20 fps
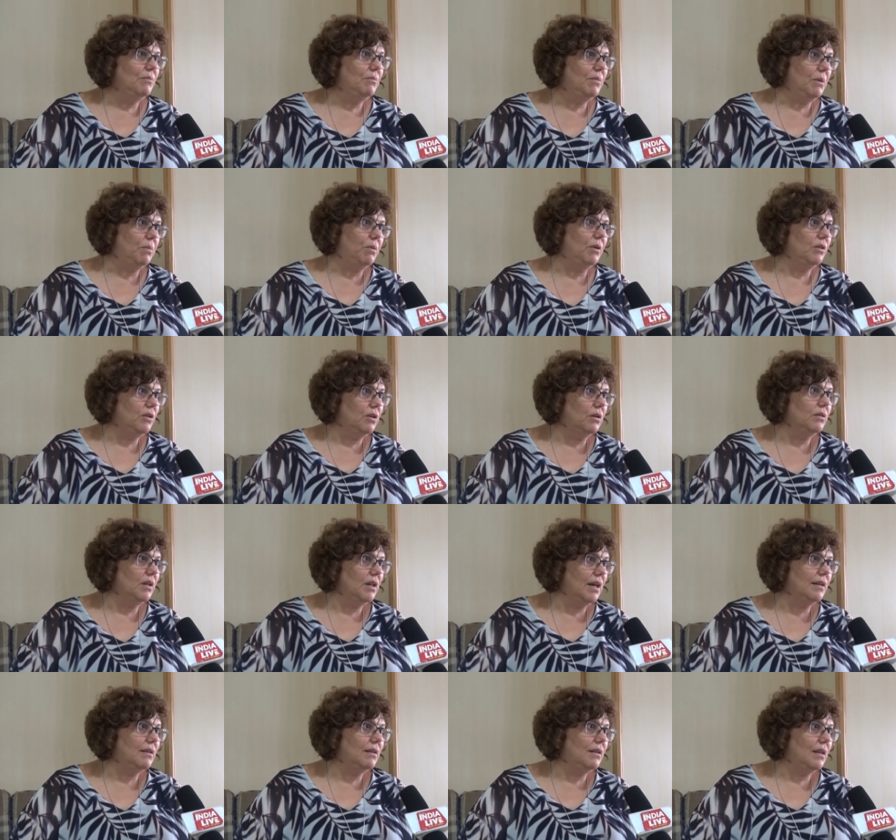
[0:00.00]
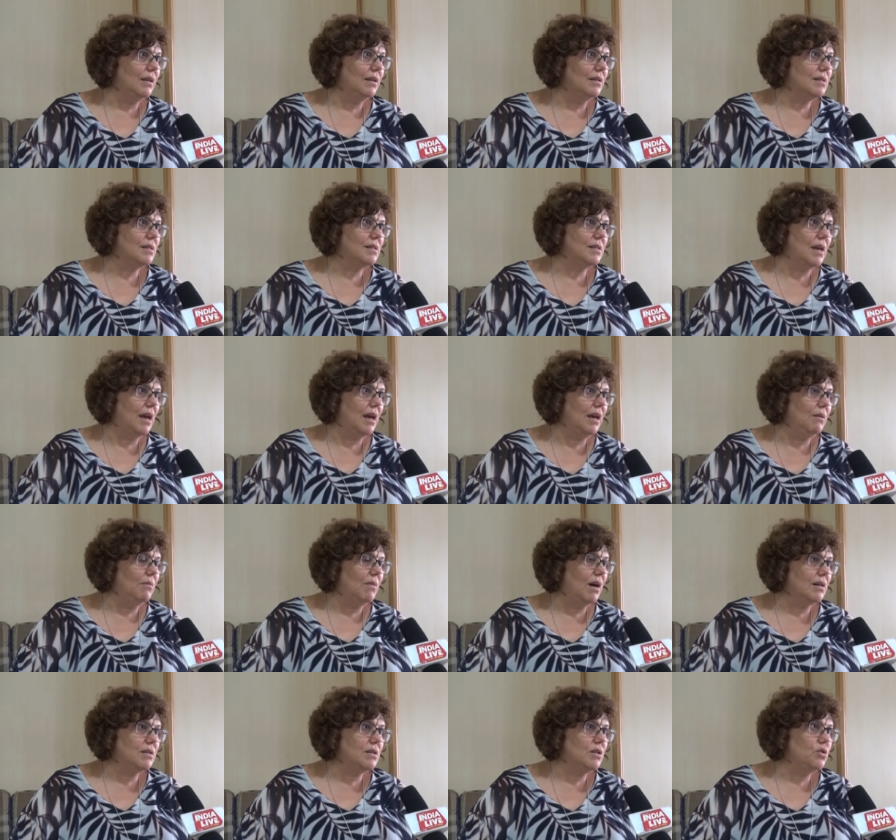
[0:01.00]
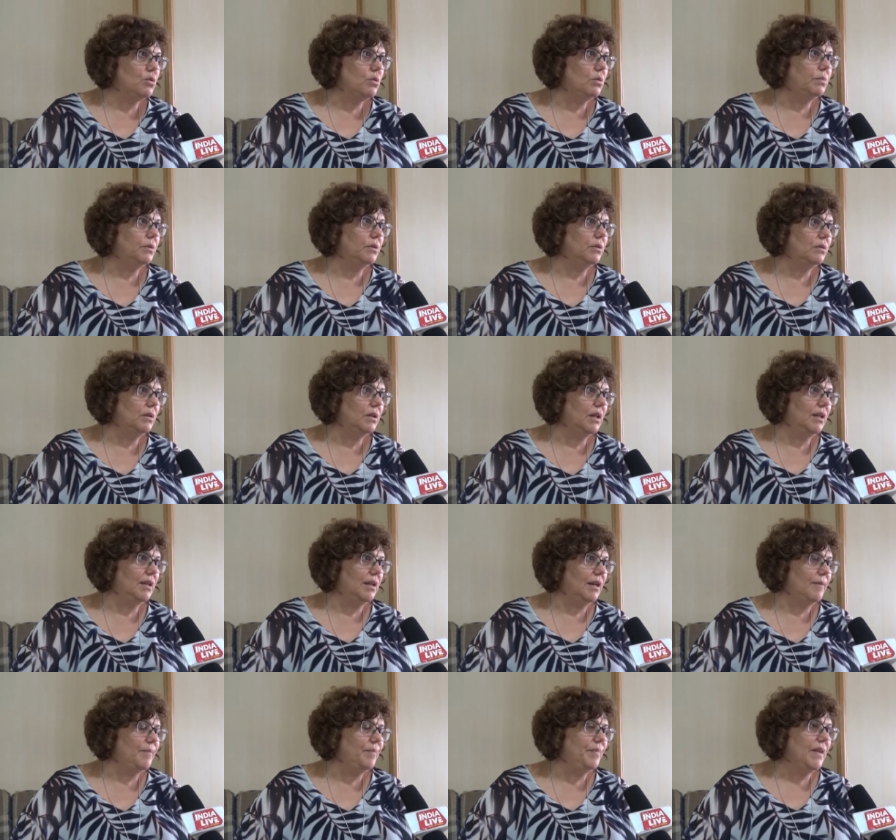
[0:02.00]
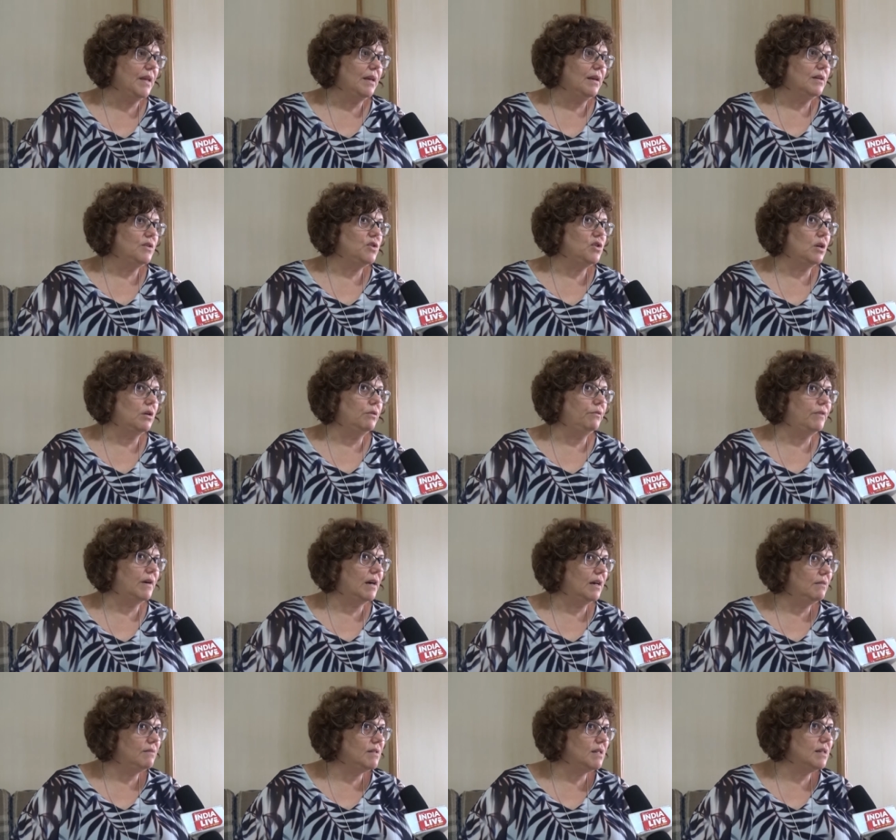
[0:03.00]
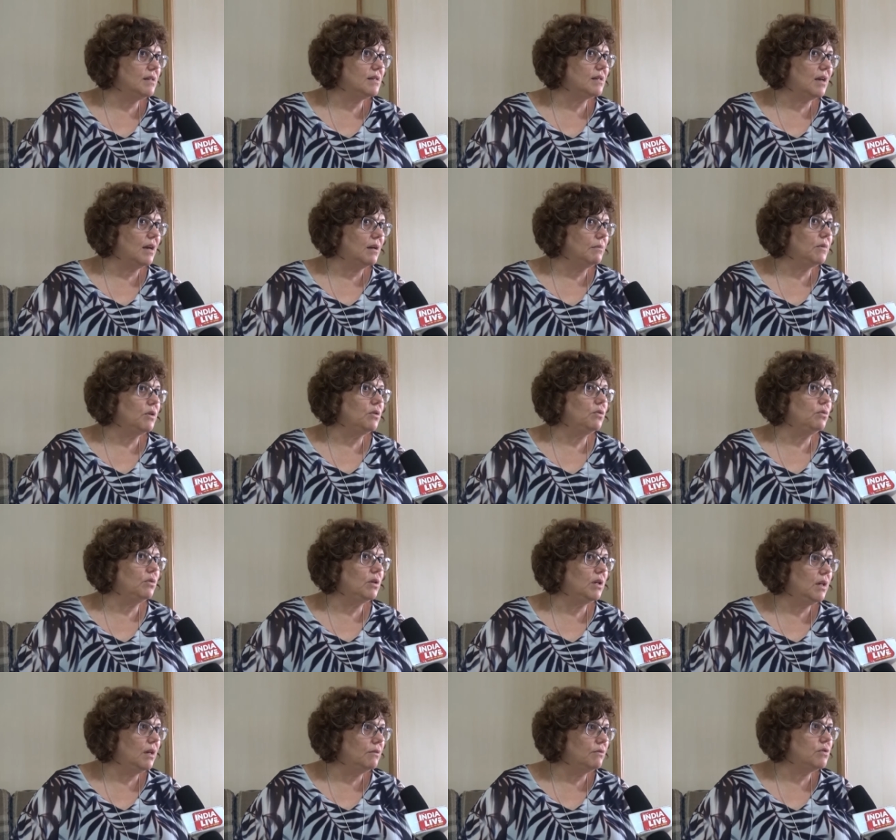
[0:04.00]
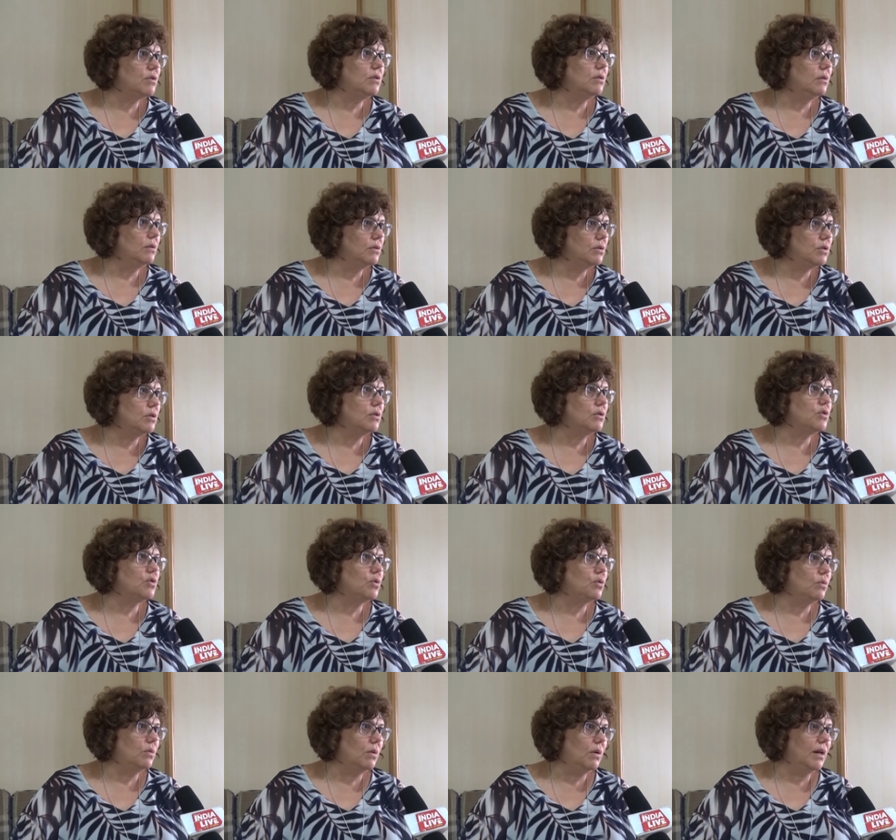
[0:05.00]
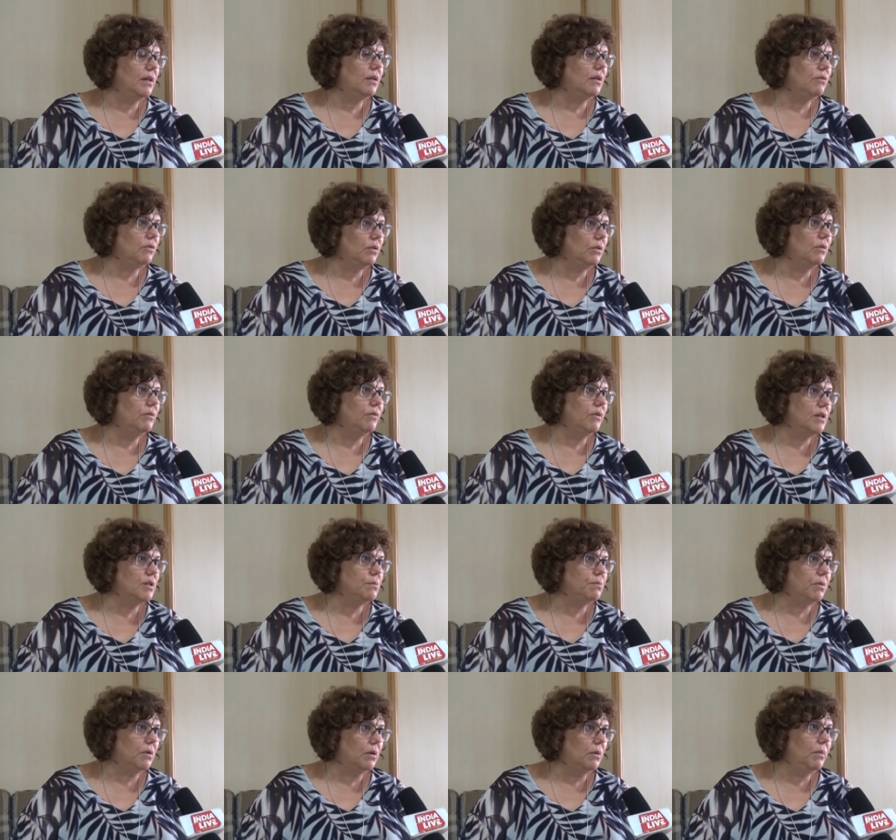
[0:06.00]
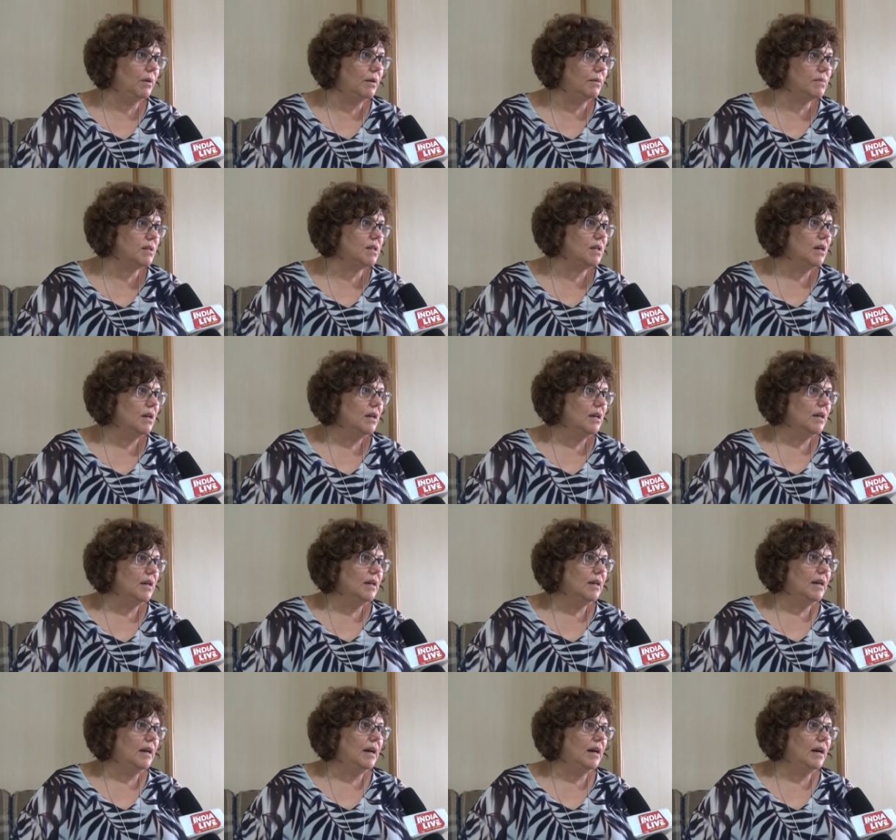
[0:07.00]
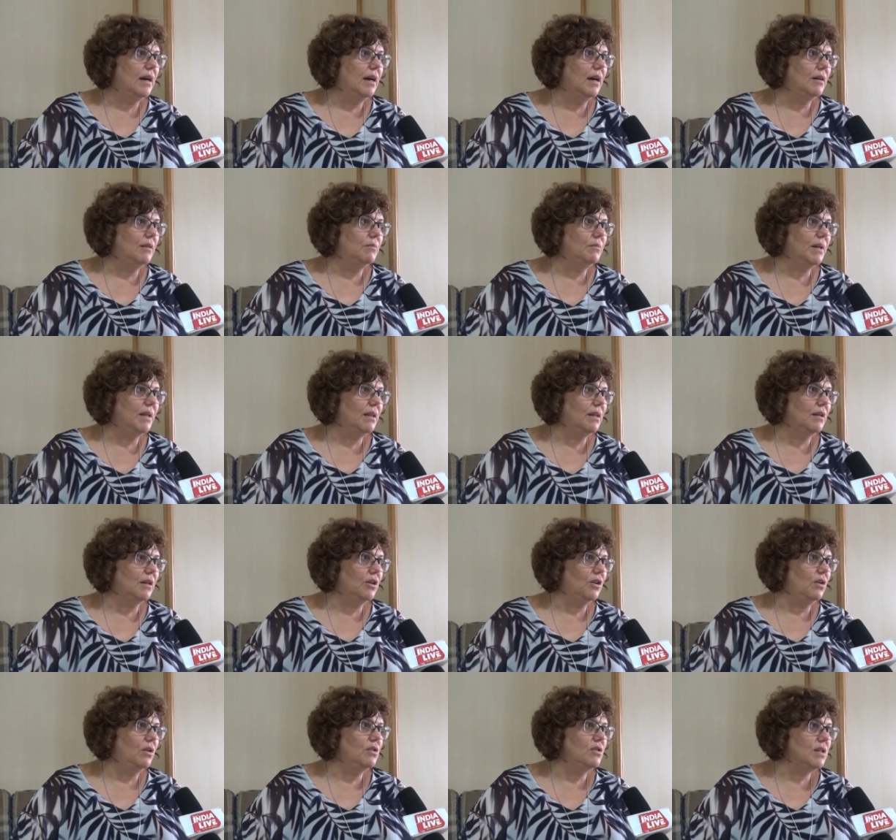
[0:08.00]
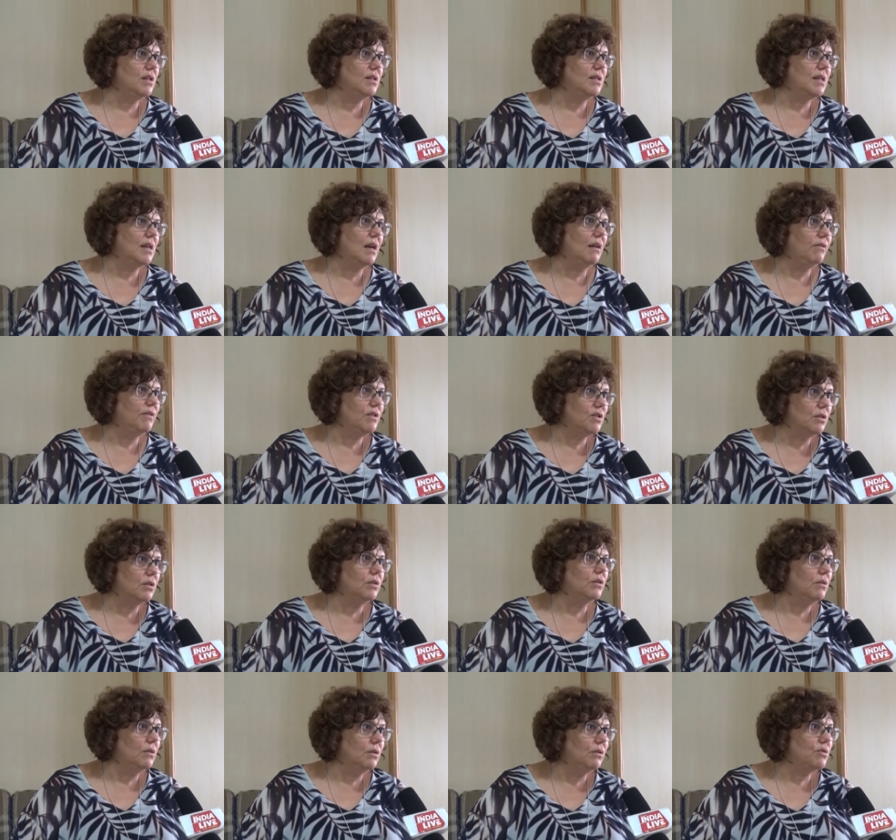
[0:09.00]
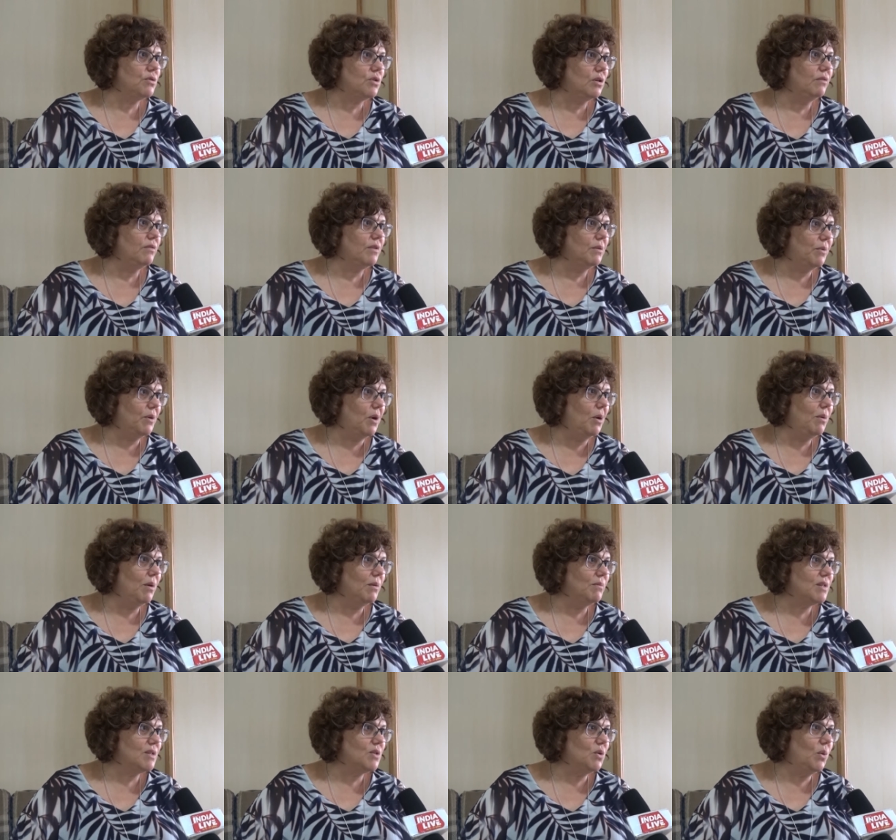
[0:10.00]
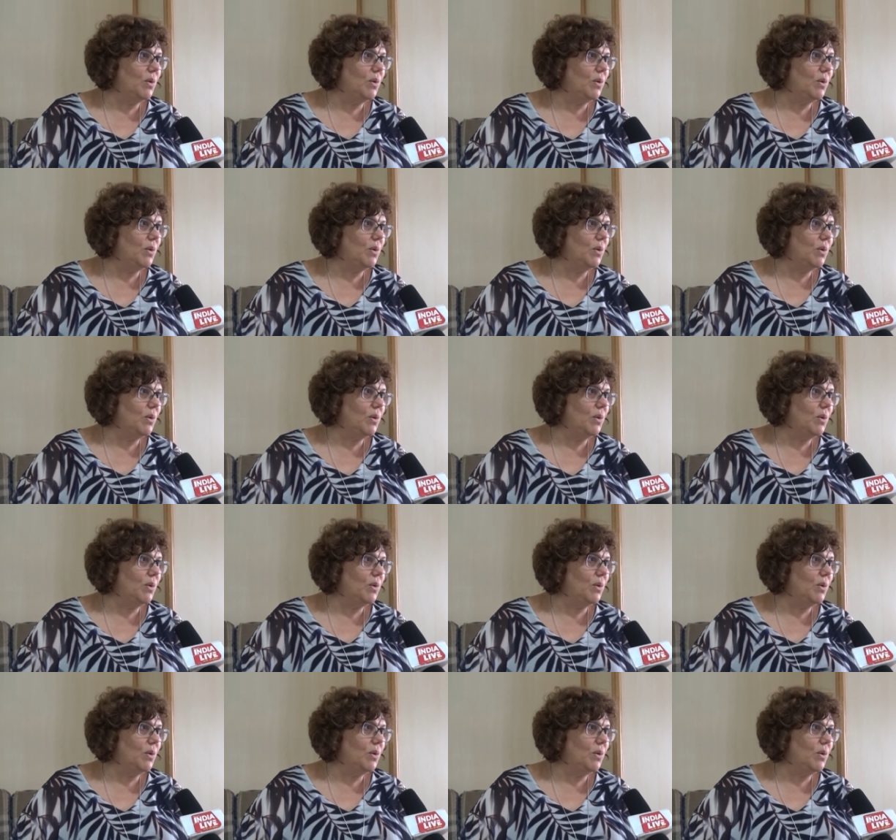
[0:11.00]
People don't get the same access to opportunity. So 5G is coming to give solutions to quite a few of these problems. Uh, but the technology itself is not going to solve the problems.